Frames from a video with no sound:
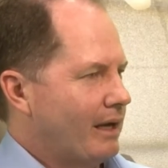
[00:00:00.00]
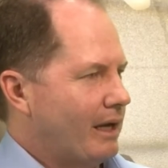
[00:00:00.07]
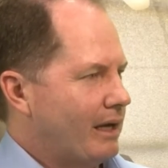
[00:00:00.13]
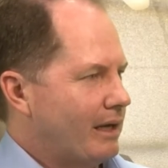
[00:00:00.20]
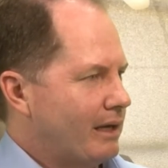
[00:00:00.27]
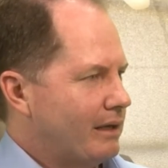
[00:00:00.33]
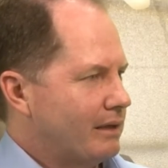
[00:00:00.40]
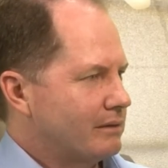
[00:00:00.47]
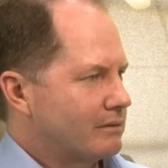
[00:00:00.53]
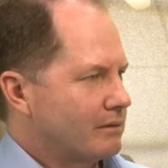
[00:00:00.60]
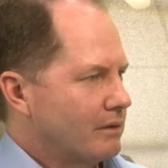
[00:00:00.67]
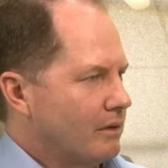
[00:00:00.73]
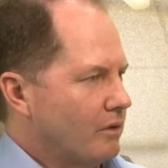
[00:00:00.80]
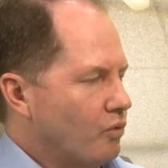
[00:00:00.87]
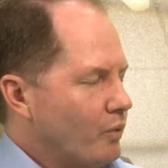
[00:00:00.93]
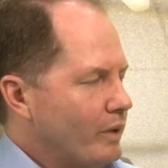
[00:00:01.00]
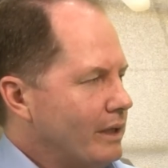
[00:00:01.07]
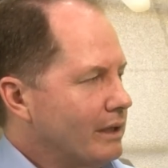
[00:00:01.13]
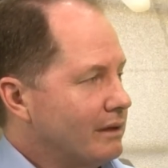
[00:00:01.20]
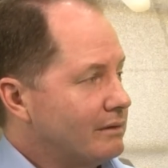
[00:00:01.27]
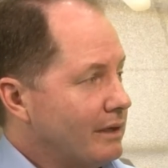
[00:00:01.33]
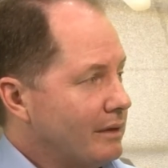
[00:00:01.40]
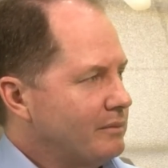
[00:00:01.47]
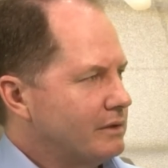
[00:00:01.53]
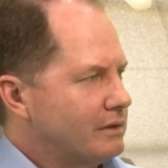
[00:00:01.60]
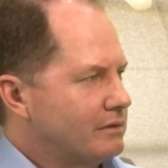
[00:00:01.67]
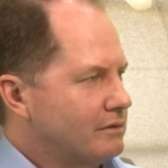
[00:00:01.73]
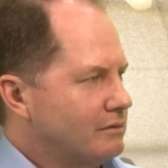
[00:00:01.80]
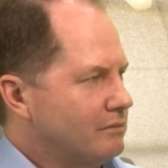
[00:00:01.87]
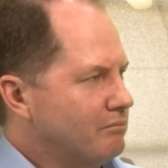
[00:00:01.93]
And we
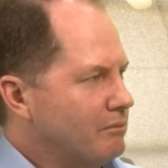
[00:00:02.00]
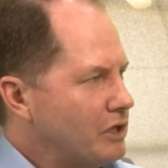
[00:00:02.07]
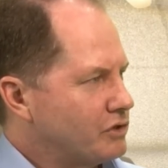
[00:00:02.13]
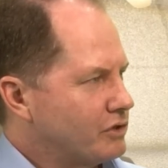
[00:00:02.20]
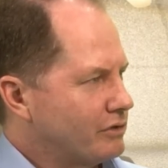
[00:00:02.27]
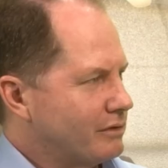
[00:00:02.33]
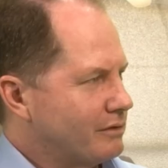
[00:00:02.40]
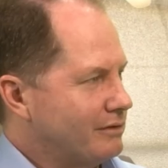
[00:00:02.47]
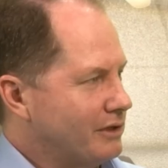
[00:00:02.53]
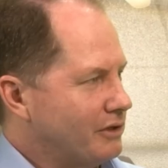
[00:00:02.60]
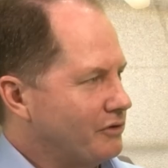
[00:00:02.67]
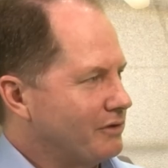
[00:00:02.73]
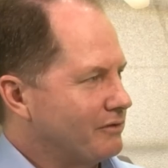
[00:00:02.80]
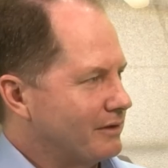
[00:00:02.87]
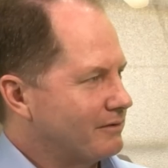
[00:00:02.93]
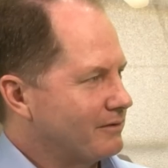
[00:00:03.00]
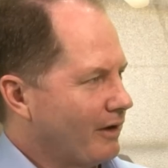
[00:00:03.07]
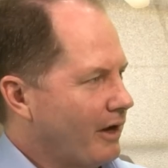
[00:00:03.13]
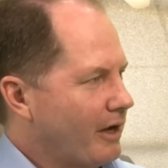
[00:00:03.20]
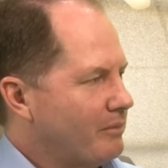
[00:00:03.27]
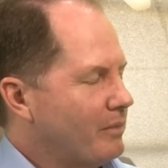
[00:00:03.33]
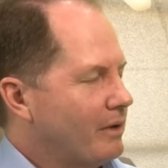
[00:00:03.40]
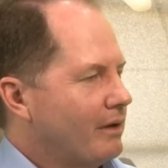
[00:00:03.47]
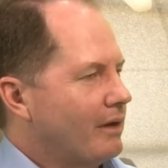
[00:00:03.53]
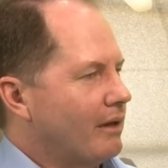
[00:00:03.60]
attempted to measure it during the time